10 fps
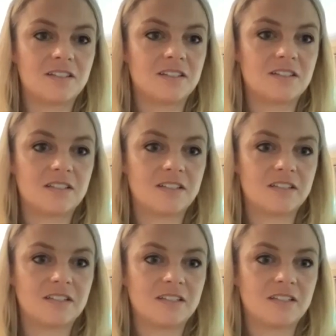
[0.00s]

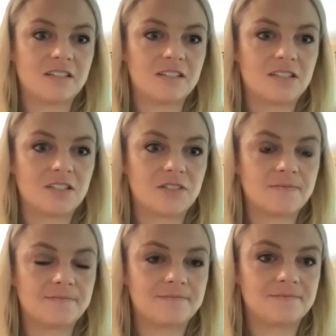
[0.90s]

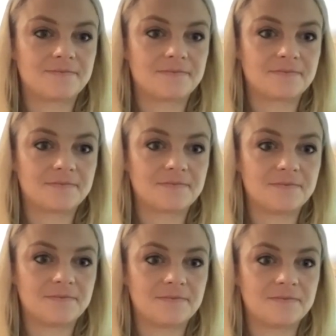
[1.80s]

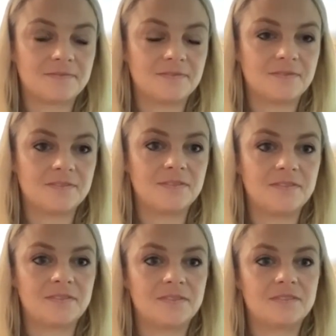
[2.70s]

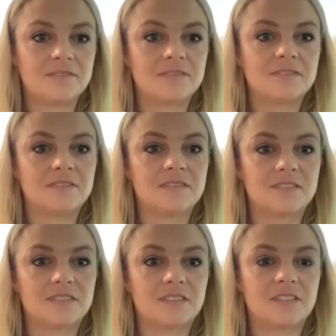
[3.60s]

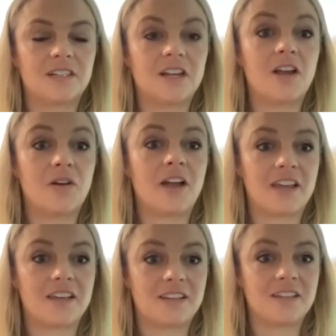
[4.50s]

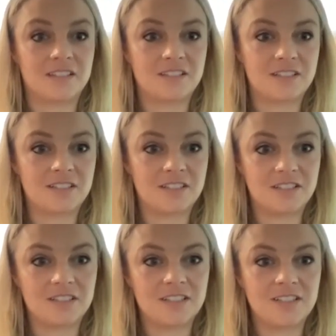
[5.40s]

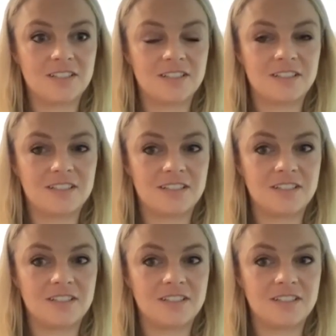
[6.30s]
(silent)